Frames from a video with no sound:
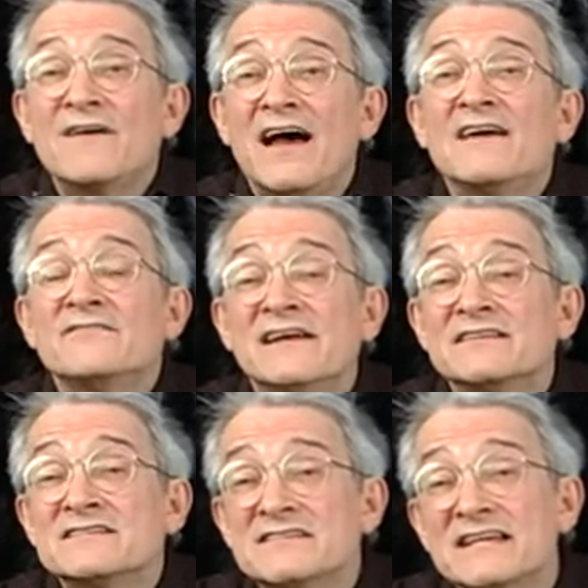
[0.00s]
5
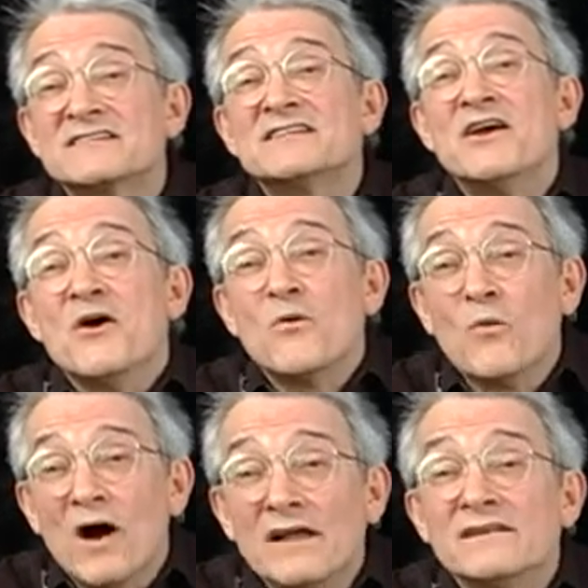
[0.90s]
and 6.
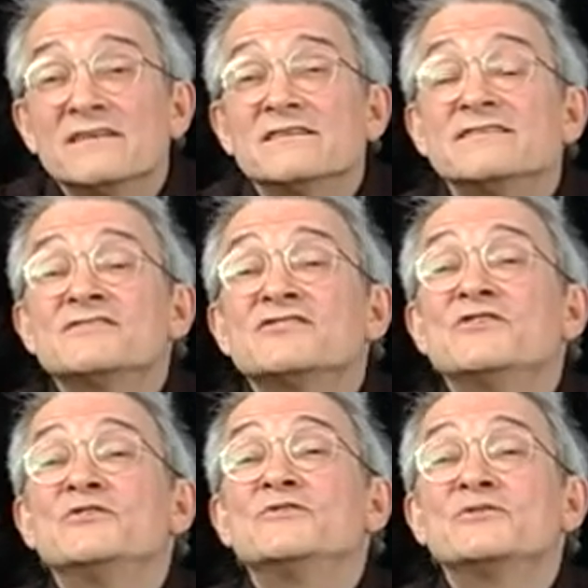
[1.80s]
1,
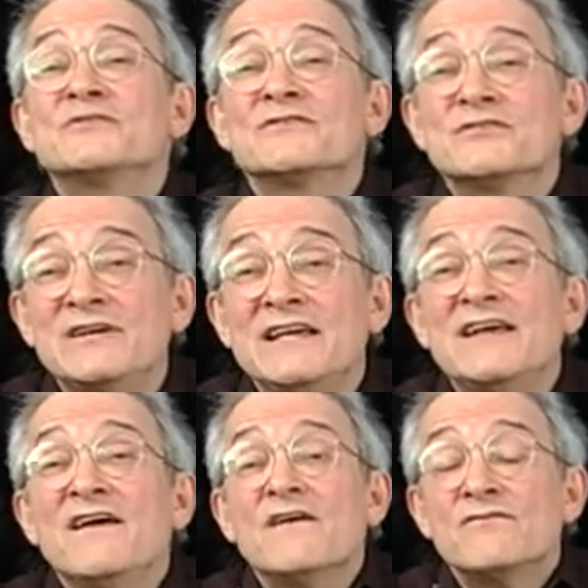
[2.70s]
2, 3,
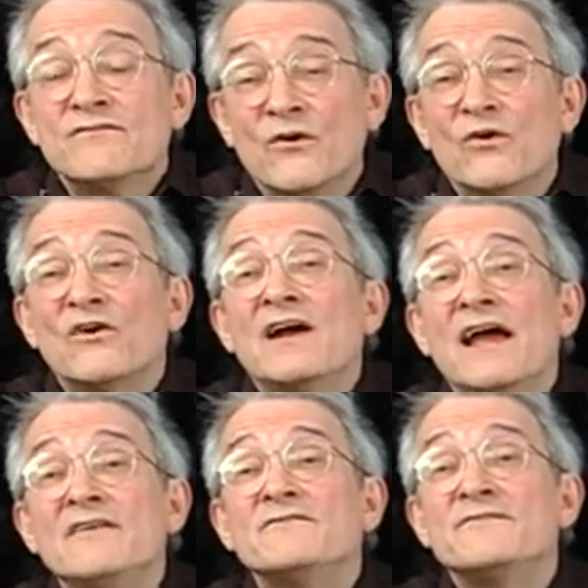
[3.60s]
4
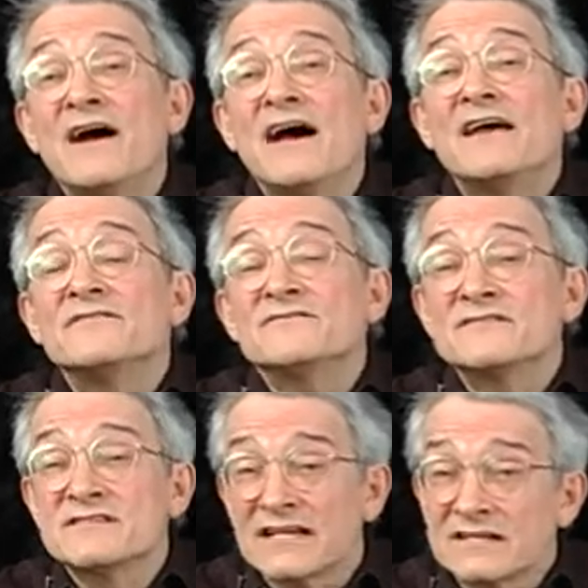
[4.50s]
and 5,
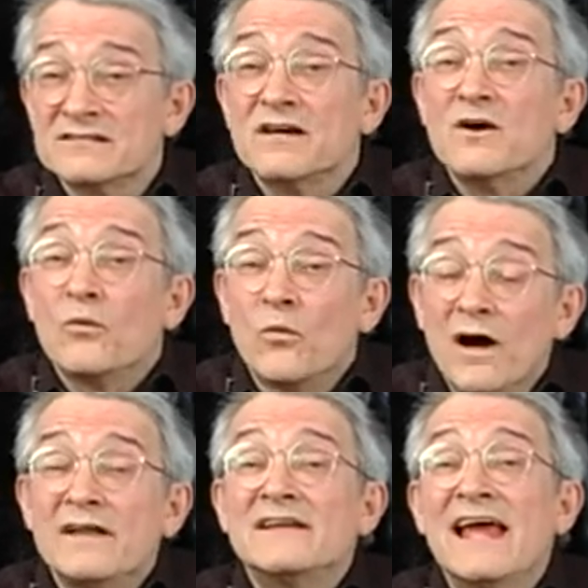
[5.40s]
6.
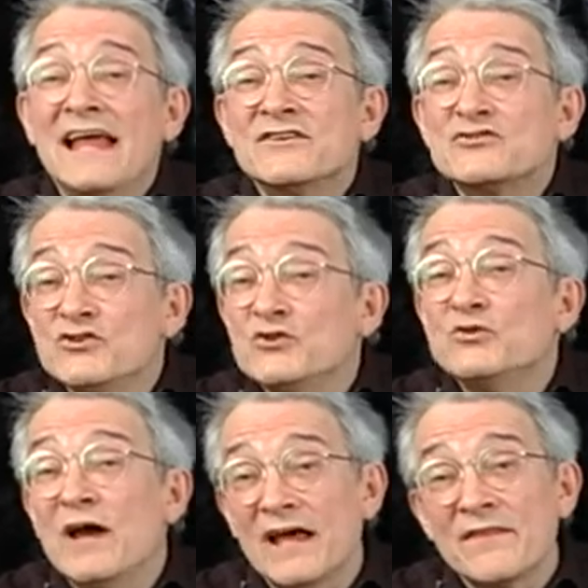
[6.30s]
1 and 2
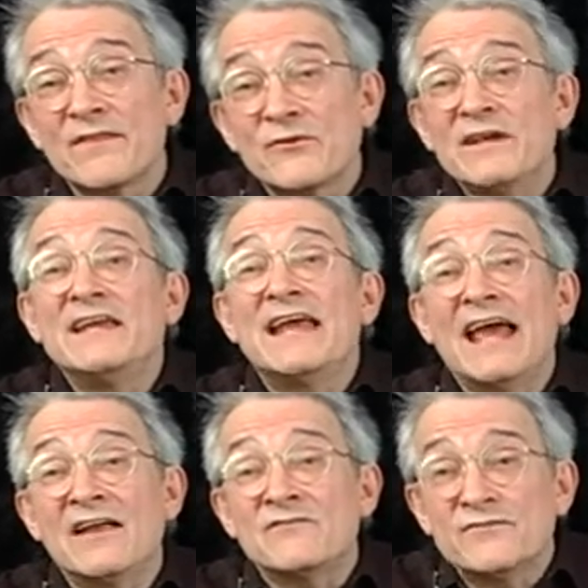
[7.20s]
and 3
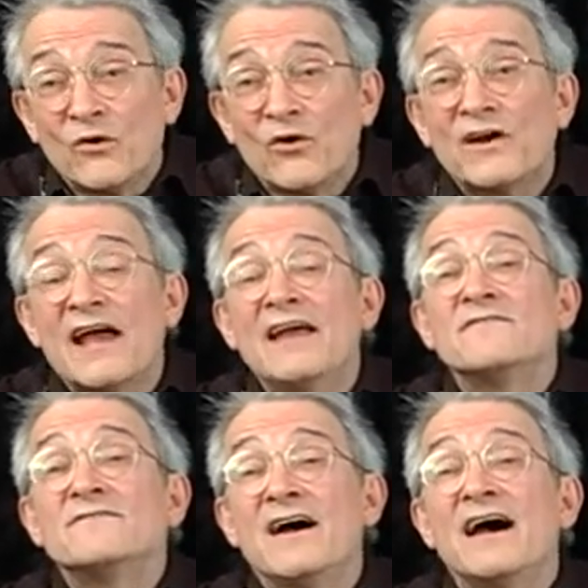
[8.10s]
and 4
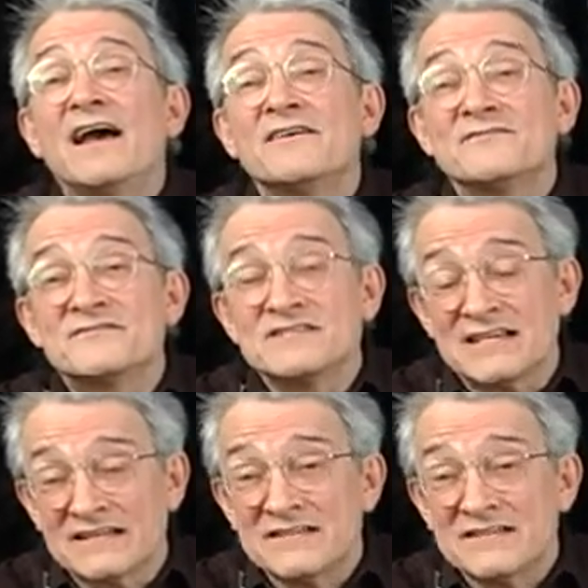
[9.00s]
and 5, 6.